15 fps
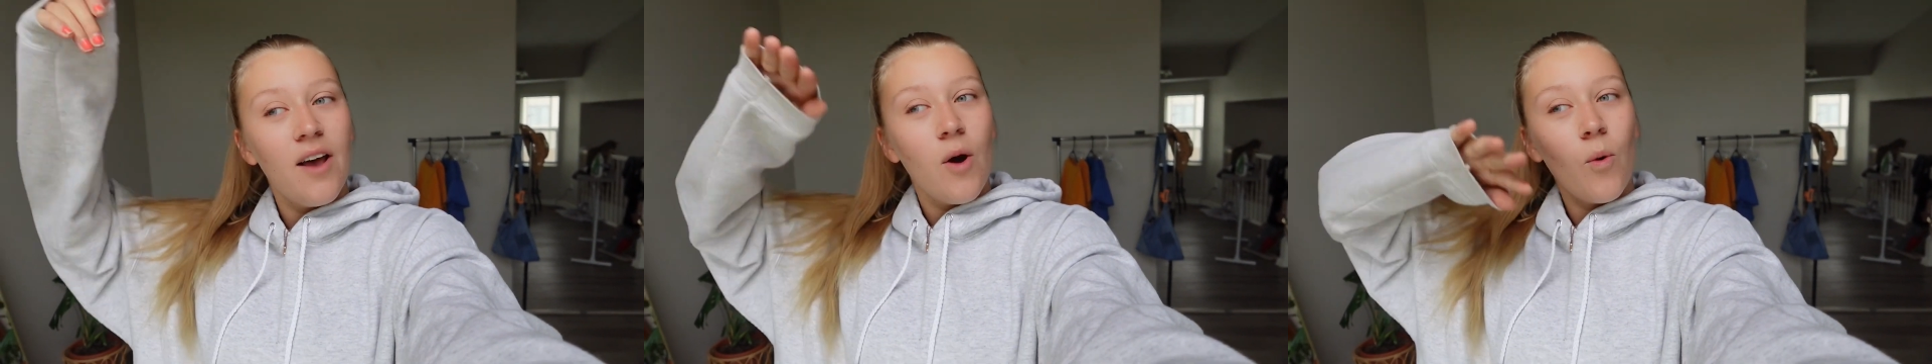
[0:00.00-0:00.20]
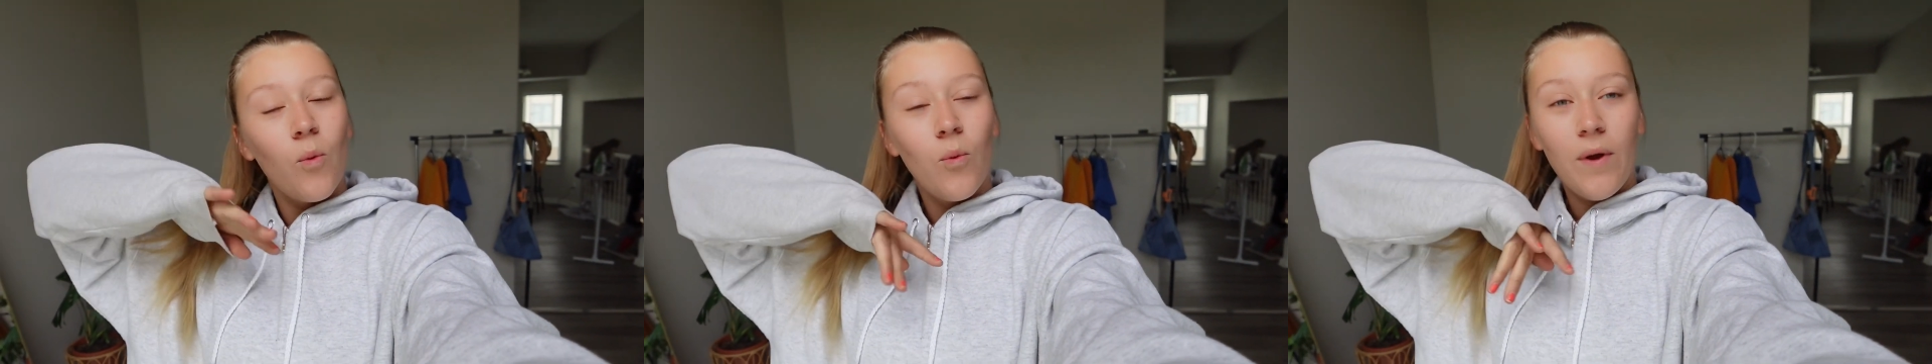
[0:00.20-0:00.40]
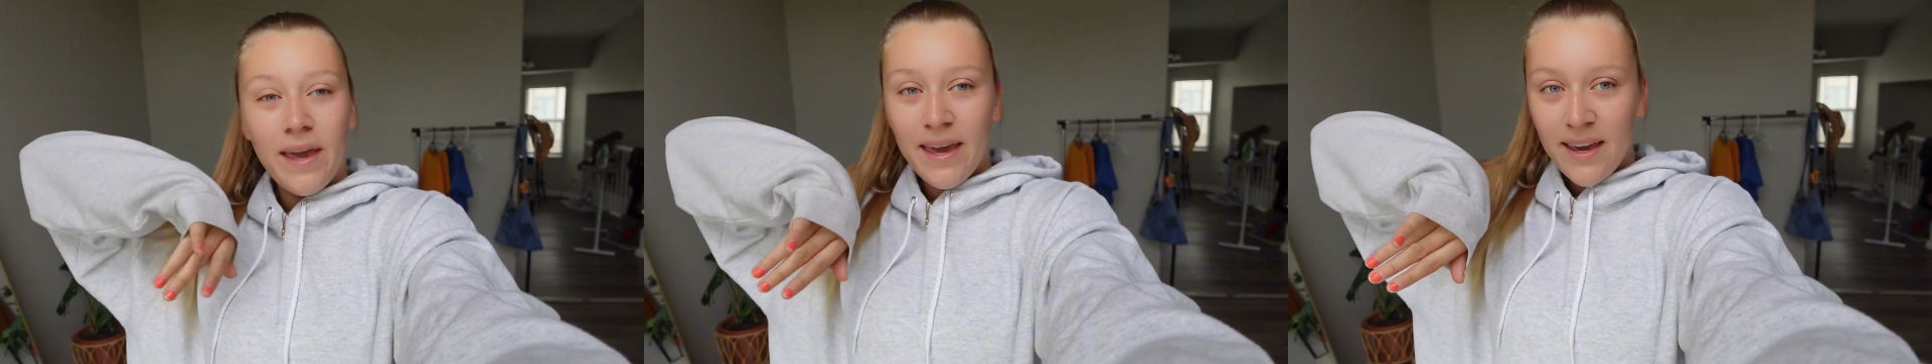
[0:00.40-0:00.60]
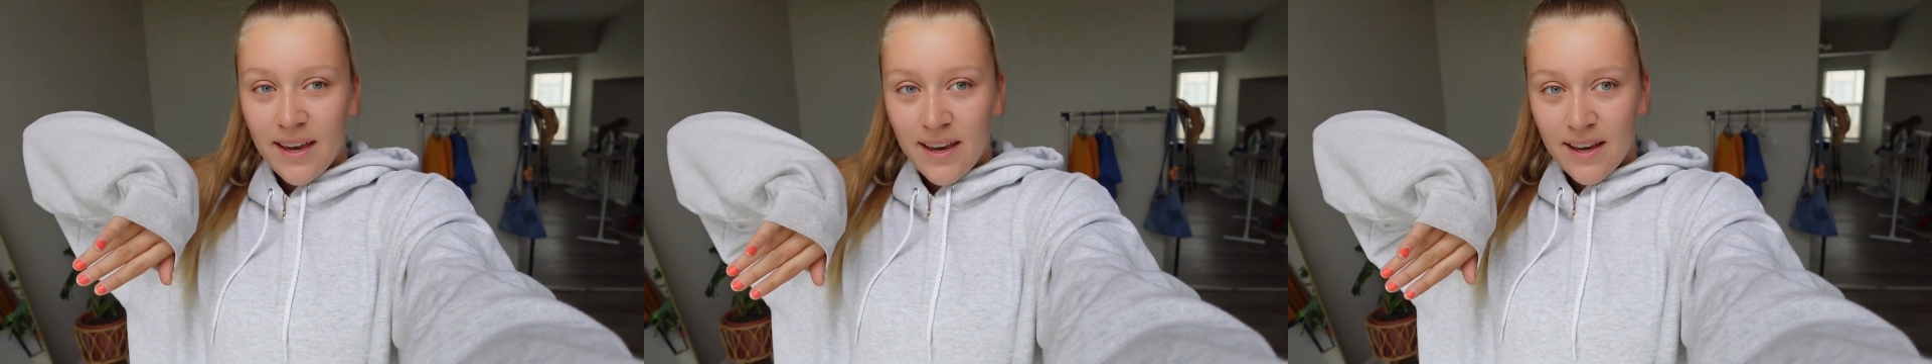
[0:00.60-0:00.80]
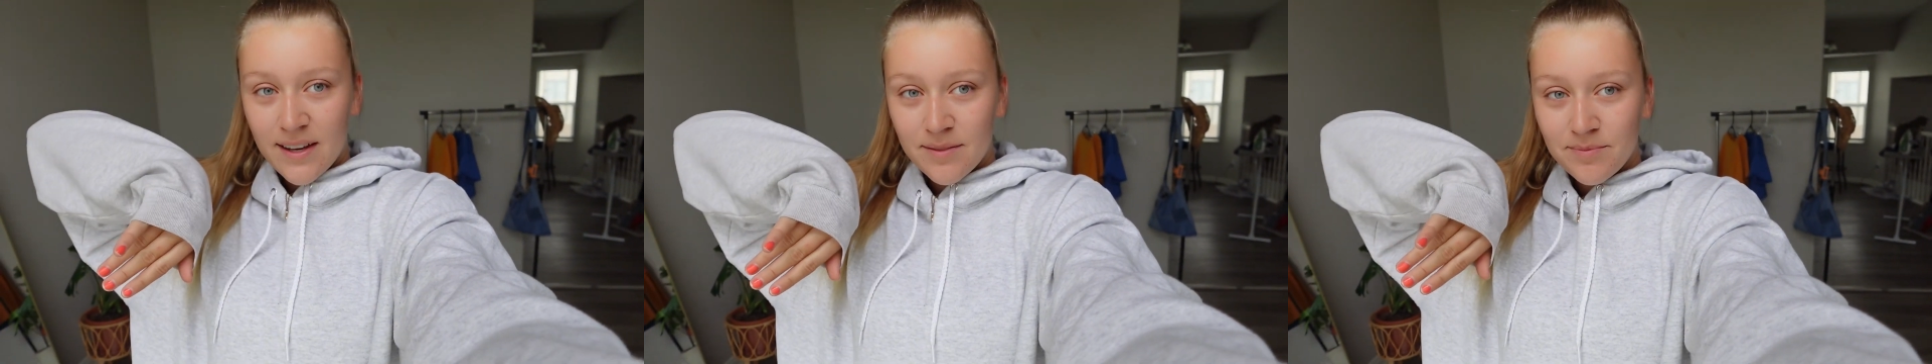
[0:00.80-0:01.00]

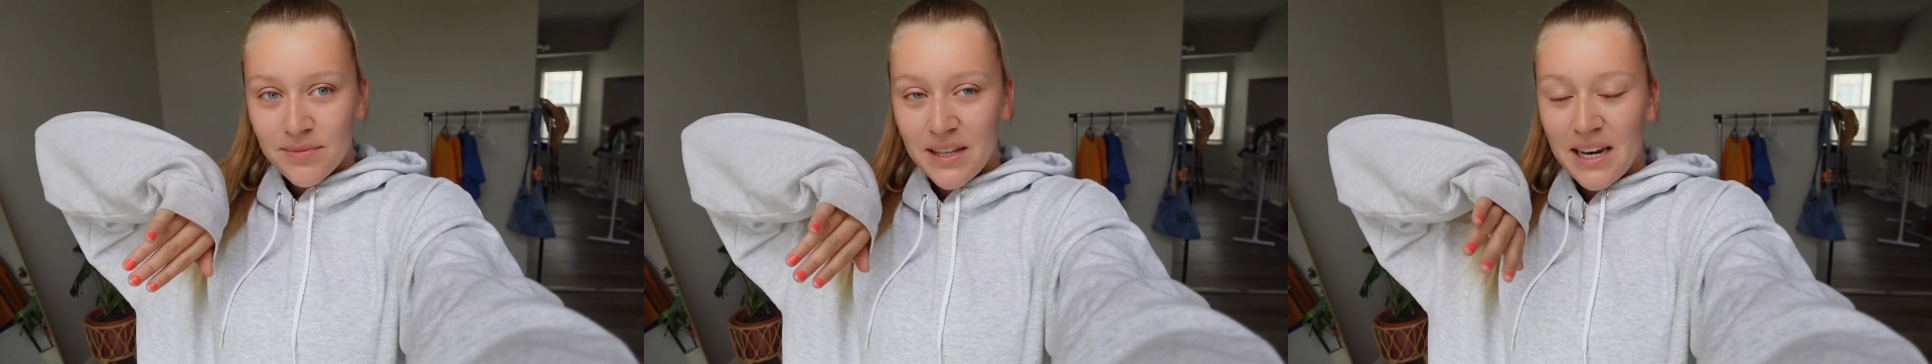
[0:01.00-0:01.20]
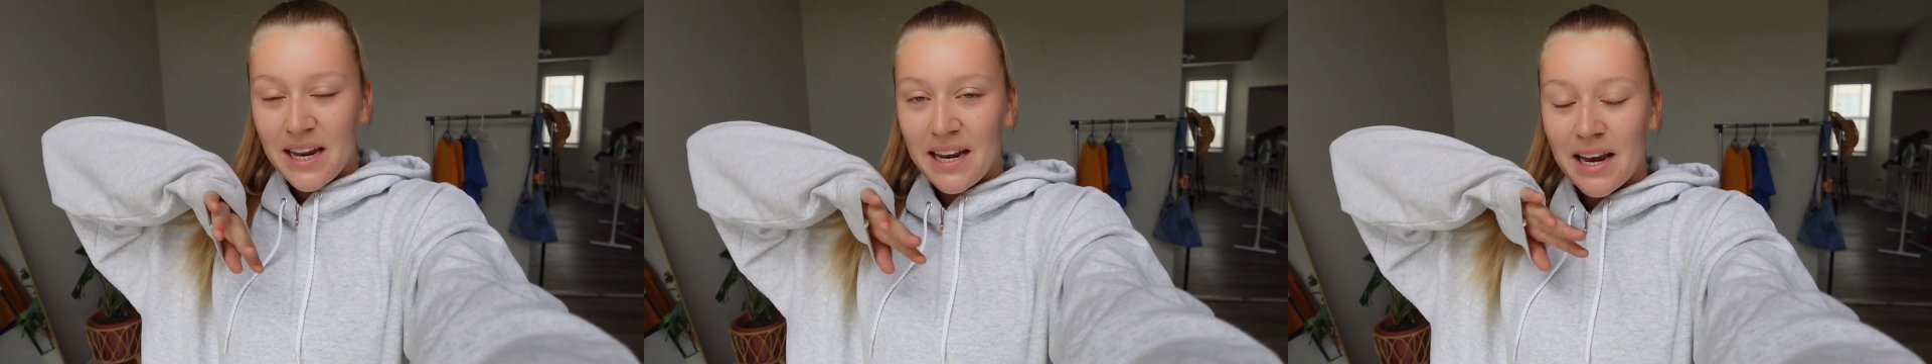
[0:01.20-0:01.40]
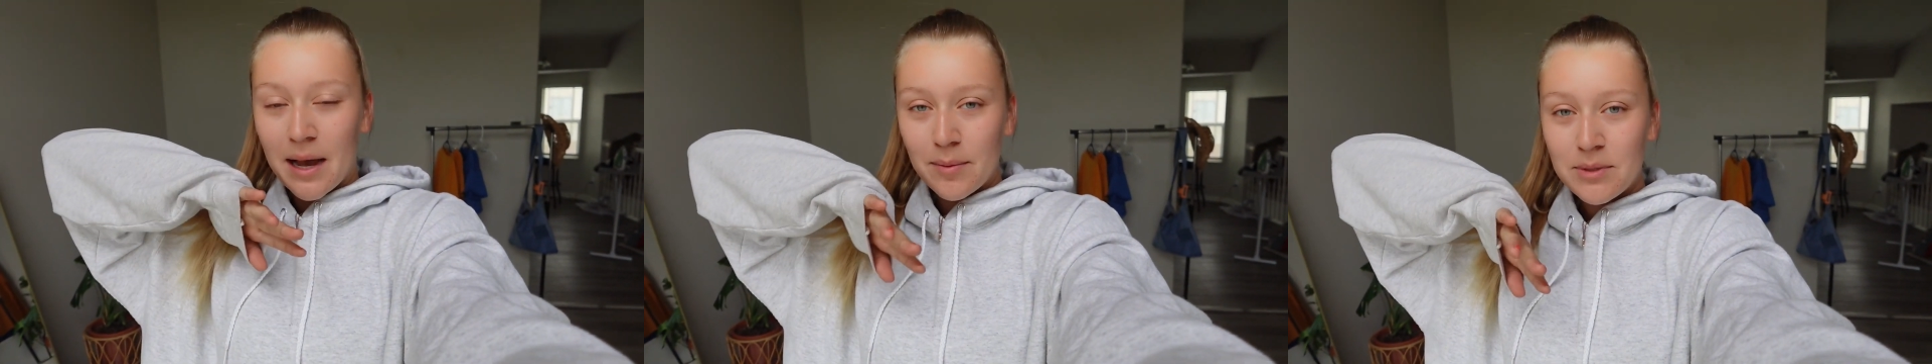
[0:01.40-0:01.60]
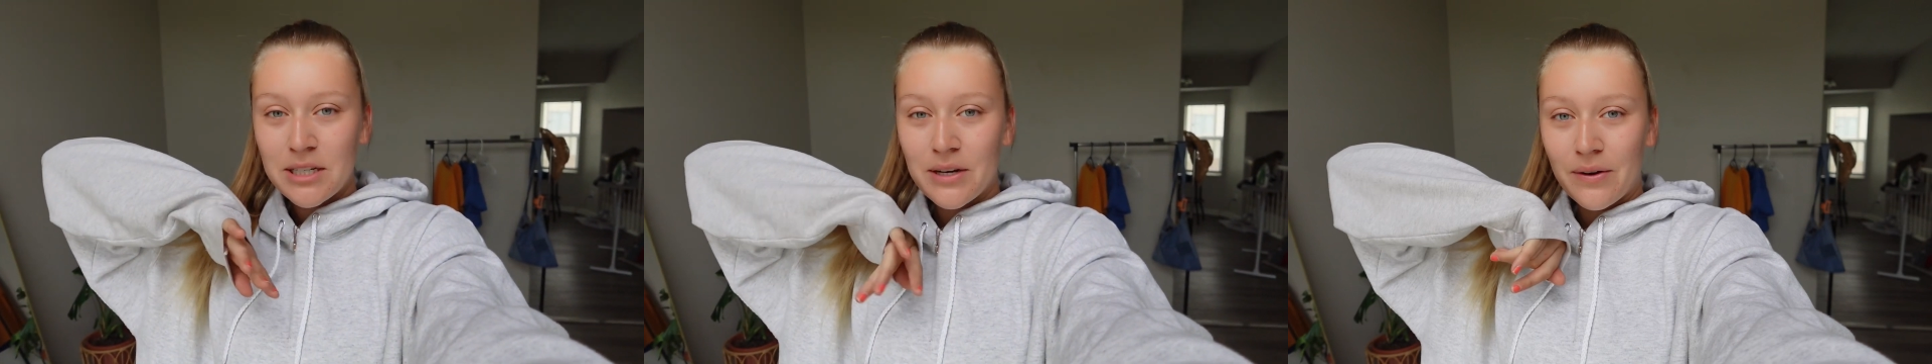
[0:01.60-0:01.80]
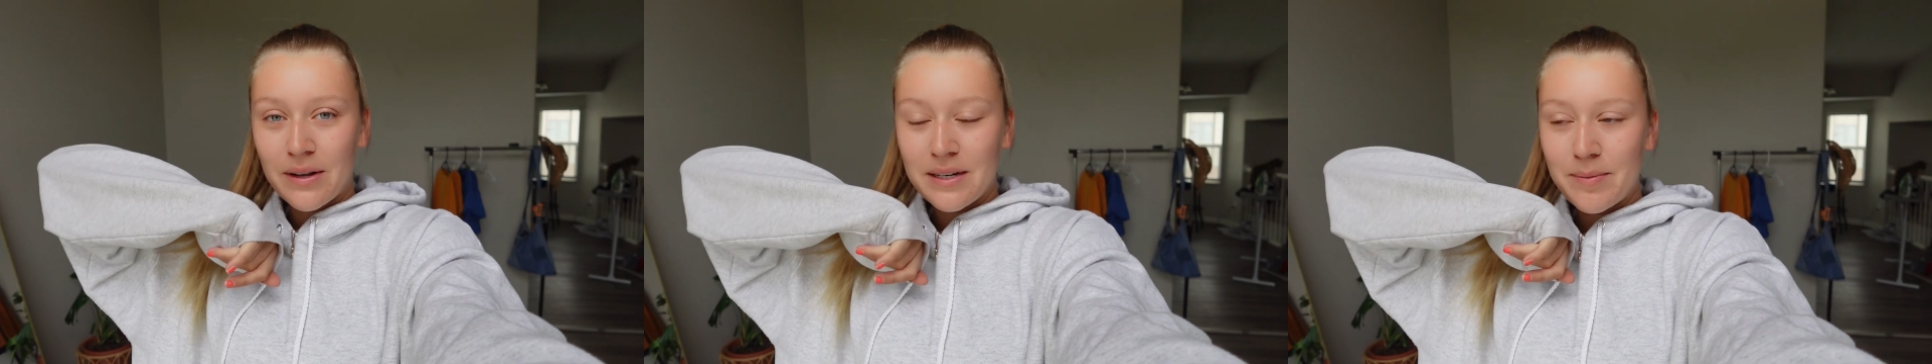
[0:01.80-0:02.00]
week leading up to
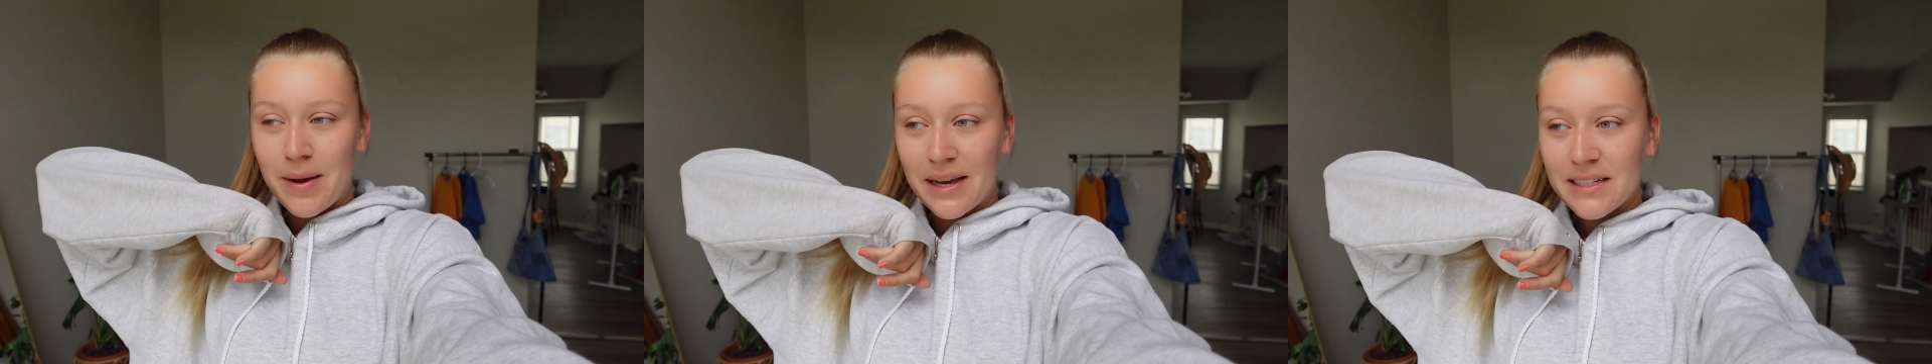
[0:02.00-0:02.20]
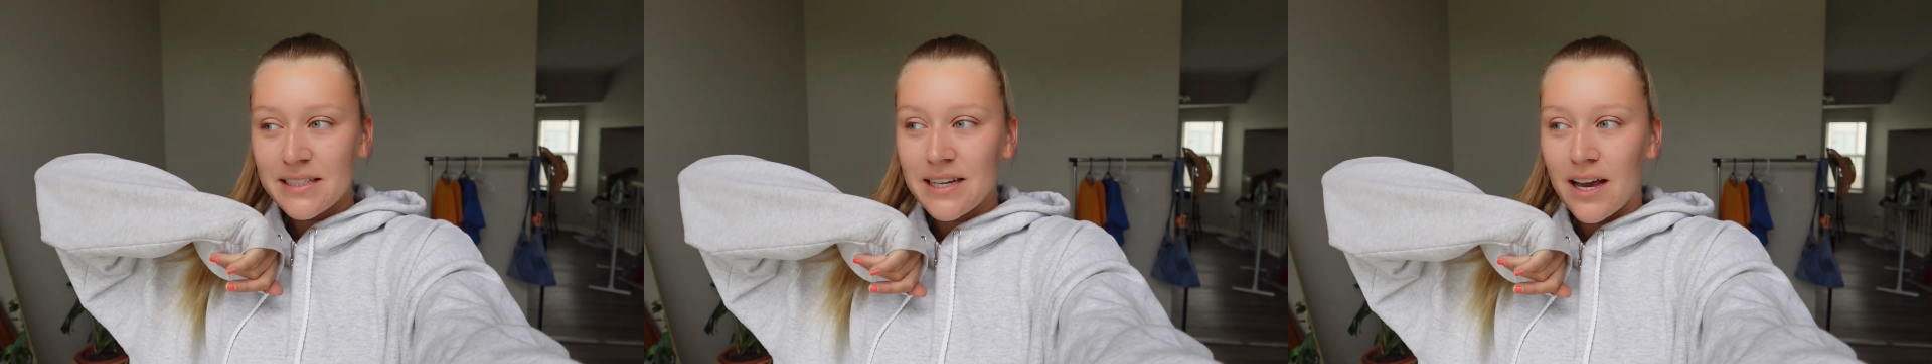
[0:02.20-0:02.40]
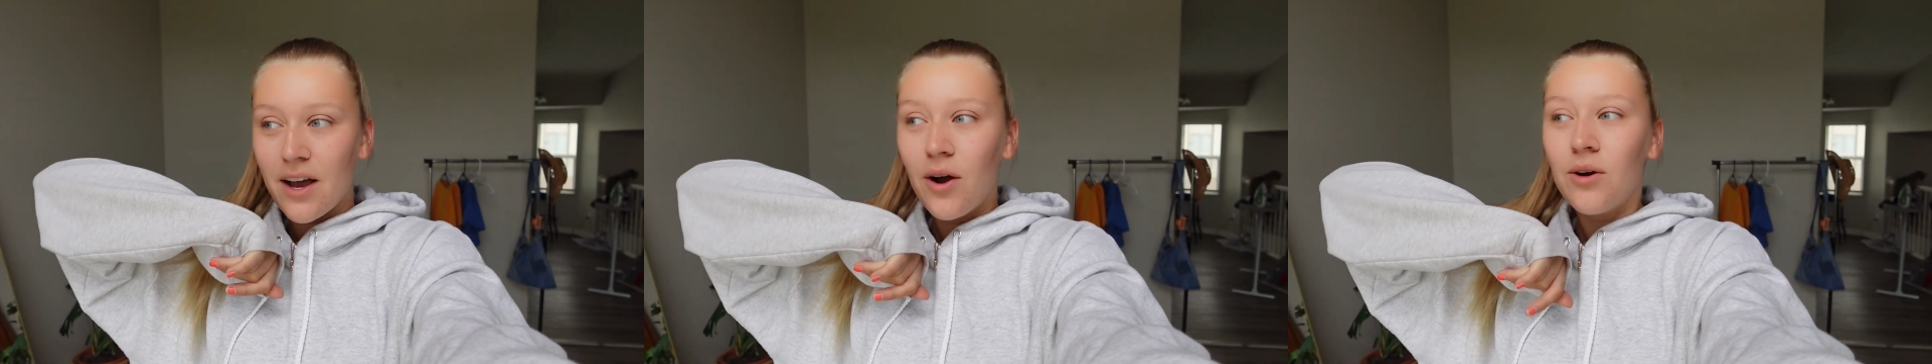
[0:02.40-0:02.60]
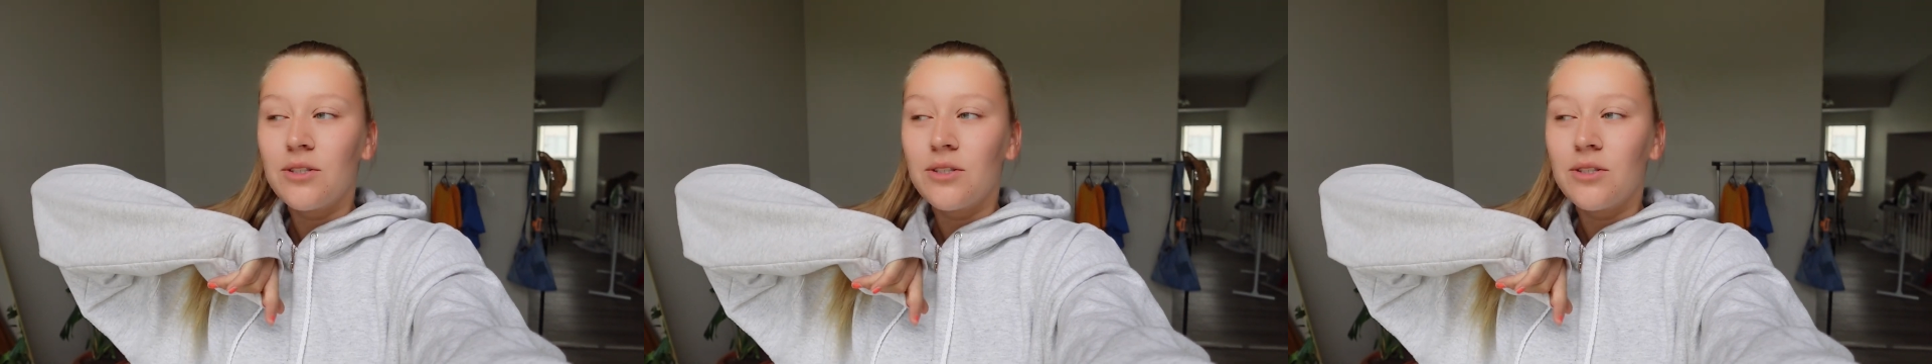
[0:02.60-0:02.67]
going to Mexico.